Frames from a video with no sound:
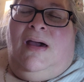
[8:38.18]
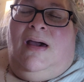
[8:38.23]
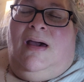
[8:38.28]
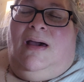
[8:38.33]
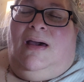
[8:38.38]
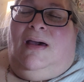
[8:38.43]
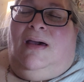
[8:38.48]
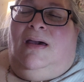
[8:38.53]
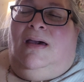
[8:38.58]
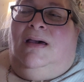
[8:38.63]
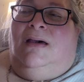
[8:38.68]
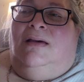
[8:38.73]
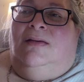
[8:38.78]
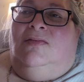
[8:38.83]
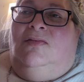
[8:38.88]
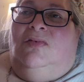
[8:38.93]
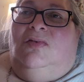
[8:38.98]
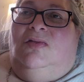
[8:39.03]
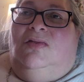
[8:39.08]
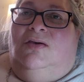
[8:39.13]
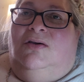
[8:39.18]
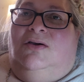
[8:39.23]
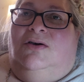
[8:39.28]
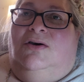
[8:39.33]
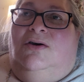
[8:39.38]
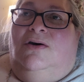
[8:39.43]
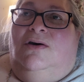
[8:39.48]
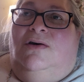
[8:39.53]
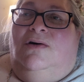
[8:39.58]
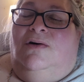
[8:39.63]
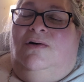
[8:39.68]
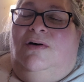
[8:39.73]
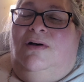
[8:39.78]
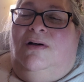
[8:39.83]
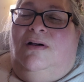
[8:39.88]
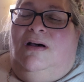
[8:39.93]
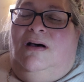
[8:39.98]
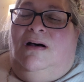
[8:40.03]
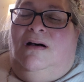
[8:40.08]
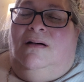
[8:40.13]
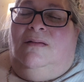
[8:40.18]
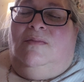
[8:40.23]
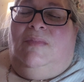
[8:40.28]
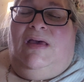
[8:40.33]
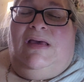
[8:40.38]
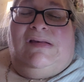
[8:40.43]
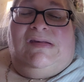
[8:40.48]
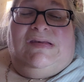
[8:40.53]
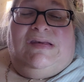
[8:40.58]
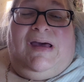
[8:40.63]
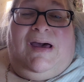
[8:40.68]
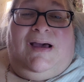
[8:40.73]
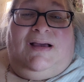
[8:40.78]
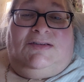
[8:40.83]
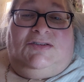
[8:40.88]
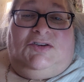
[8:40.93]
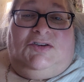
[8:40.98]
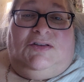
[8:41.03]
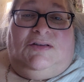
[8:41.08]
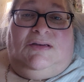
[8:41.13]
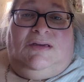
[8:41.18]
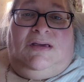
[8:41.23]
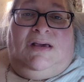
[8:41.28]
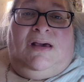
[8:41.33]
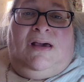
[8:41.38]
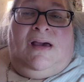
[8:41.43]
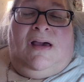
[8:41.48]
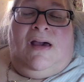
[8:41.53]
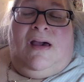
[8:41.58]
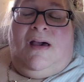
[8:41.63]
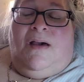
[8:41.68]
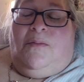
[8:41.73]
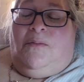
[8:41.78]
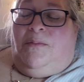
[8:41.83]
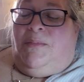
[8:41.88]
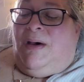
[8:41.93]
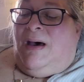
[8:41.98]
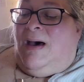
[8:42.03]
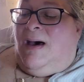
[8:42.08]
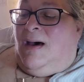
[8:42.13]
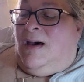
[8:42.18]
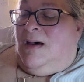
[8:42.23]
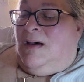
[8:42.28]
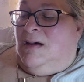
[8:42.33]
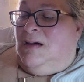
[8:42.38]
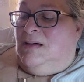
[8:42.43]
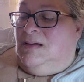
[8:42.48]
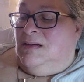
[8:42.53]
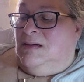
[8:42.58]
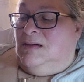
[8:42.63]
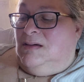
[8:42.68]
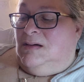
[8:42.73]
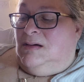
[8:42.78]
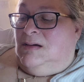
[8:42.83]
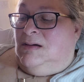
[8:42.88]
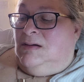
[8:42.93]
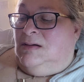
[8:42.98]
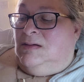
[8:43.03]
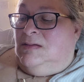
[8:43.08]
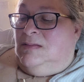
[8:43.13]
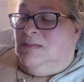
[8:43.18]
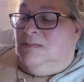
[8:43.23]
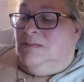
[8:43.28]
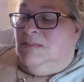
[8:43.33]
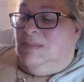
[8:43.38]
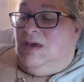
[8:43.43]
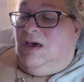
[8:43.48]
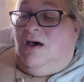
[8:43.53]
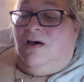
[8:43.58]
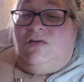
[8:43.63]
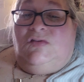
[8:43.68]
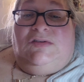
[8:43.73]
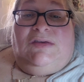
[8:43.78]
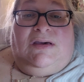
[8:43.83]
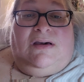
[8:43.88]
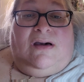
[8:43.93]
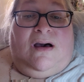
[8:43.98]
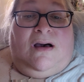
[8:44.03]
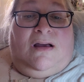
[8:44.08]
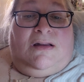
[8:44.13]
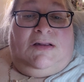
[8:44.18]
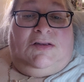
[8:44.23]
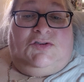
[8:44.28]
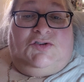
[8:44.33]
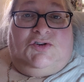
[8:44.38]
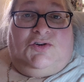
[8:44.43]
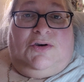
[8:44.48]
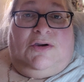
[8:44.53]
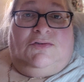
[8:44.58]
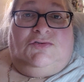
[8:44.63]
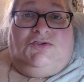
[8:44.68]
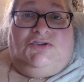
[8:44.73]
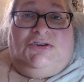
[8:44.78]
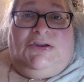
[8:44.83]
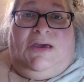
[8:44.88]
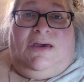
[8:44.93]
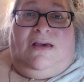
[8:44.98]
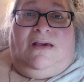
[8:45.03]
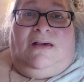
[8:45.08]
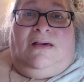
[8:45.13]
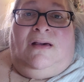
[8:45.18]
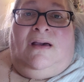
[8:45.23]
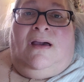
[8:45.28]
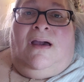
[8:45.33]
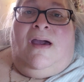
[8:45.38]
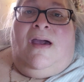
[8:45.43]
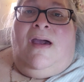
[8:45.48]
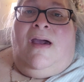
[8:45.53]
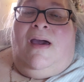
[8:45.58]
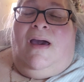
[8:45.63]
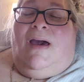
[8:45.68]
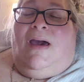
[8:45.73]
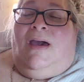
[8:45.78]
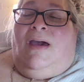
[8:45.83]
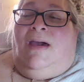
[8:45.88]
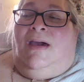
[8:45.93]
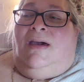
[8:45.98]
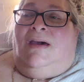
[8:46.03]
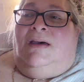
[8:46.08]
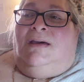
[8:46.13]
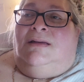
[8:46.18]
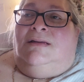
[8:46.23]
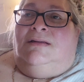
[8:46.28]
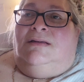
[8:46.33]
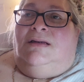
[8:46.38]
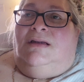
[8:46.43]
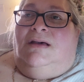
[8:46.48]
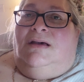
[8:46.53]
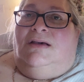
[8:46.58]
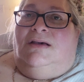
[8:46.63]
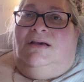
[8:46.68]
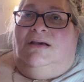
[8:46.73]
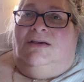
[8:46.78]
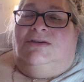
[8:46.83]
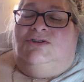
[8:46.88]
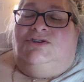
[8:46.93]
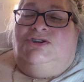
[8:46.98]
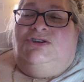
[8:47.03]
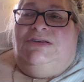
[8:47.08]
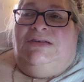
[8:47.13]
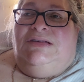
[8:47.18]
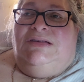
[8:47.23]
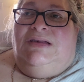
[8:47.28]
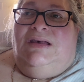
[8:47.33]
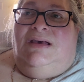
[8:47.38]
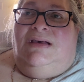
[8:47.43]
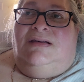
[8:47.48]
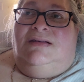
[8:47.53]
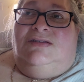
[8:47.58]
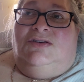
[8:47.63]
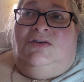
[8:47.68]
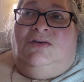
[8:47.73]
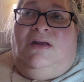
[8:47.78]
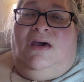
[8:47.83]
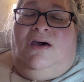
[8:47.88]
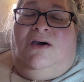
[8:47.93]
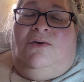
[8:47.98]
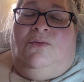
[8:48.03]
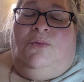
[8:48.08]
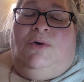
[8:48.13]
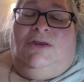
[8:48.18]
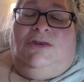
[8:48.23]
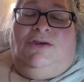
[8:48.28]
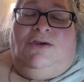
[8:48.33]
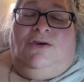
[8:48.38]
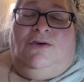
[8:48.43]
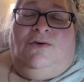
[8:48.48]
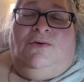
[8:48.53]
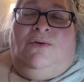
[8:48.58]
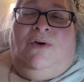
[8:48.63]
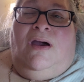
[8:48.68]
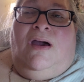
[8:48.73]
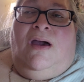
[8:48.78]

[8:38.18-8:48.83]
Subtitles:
And the girl, it's actually by Cozy Cottage Crochet, and she says, you know, when you